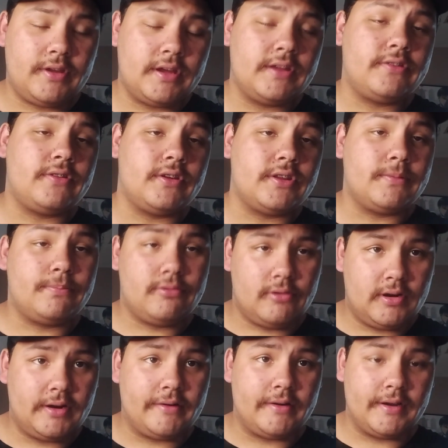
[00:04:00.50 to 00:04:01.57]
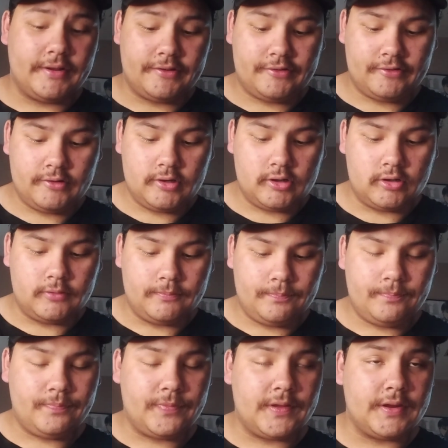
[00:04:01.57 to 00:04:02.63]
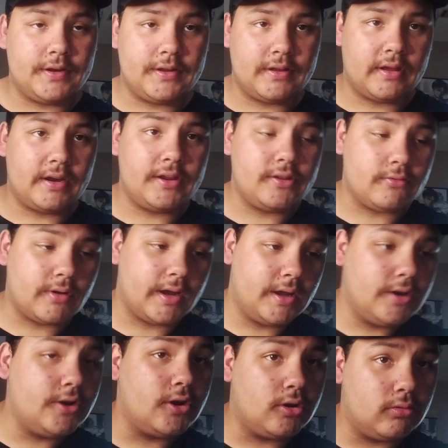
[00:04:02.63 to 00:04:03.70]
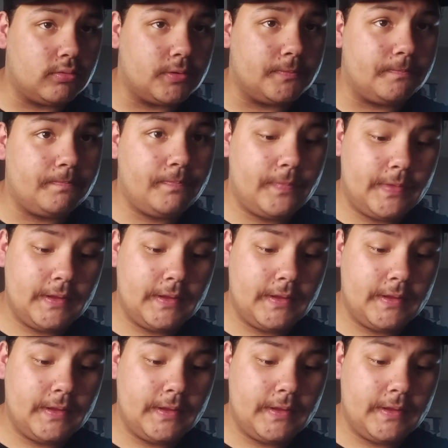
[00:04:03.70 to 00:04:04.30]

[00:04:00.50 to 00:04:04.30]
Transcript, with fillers: yes, it's a progress. So, and I either right in the album.